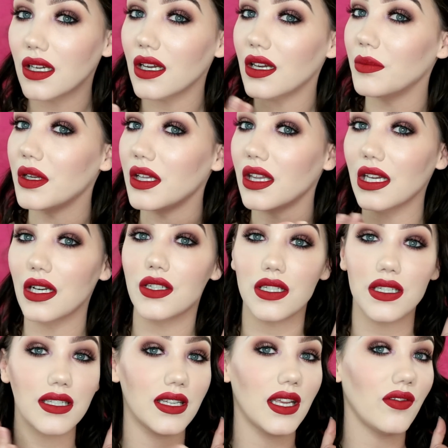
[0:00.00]
I mean, there's
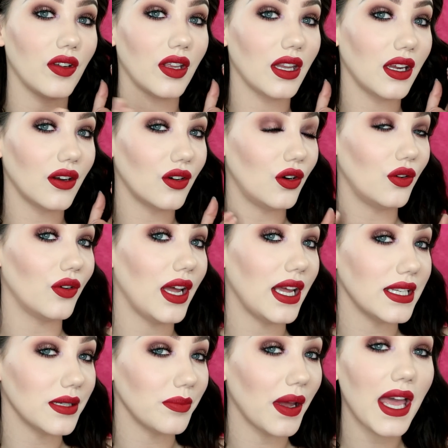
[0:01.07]
a saving there
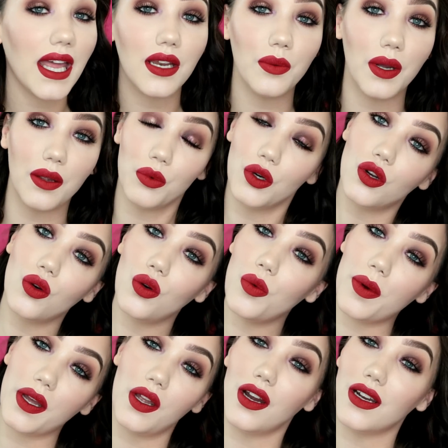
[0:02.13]
already. But anyway, we'll go
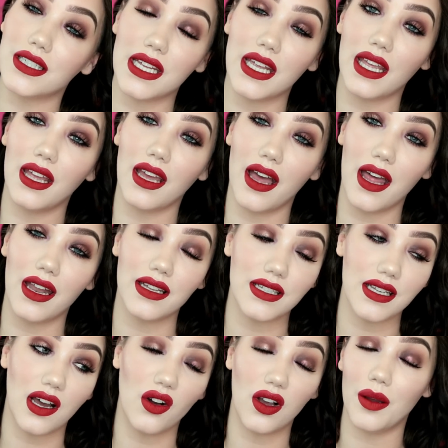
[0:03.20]
about our day
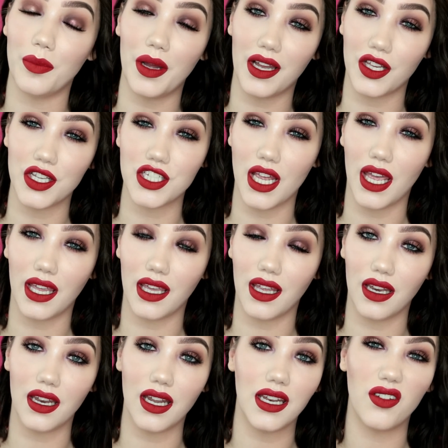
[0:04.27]
and I'll come back and check
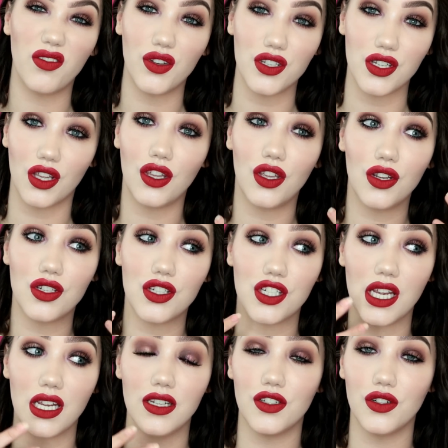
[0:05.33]
in, and if there's a huge
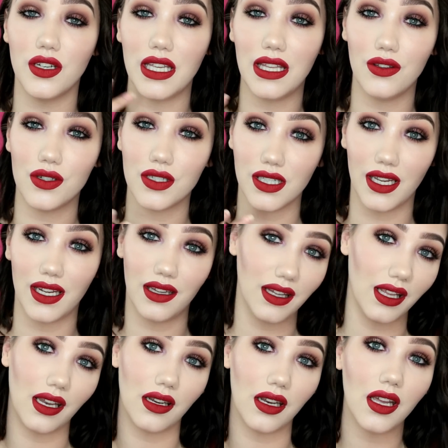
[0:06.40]
change on either side
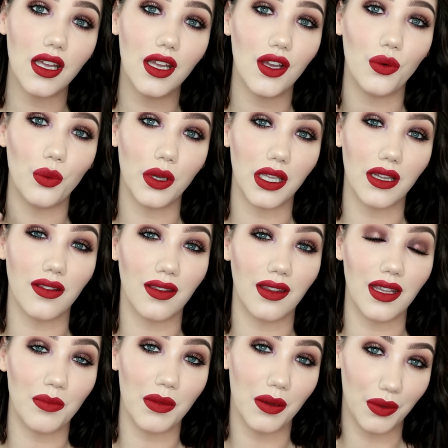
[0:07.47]
then we can
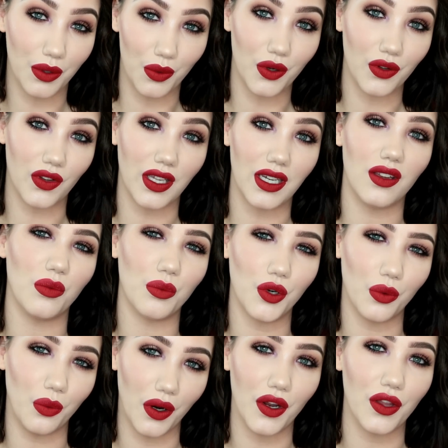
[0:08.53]
see maybe what side is
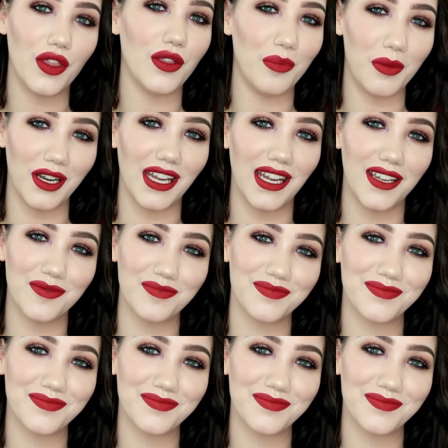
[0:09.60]
more worth the money.